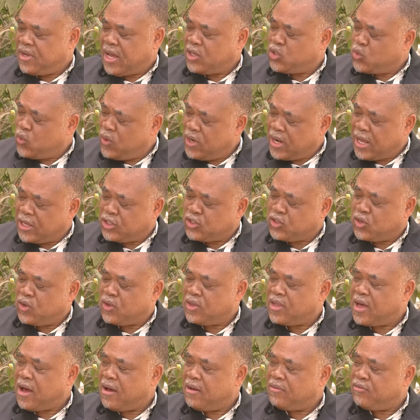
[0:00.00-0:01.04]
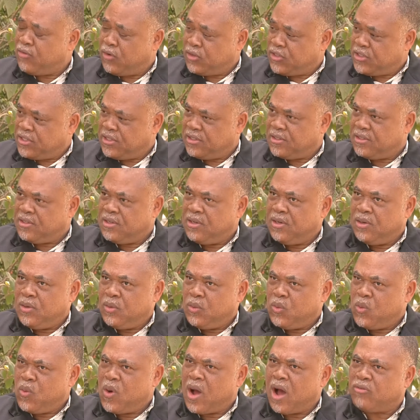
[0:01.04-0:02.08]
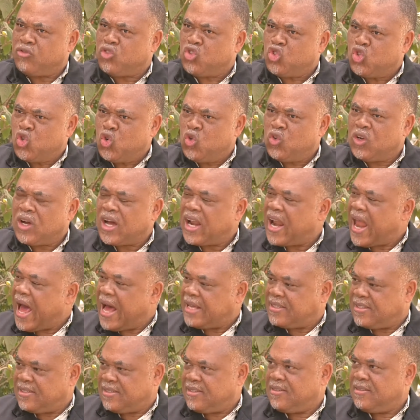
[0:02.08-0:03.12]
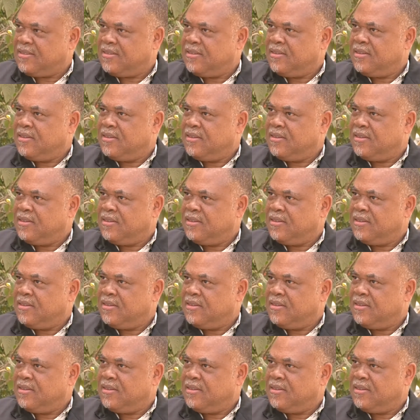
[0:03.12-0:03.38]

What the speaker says: as well as other forces, who have shown class.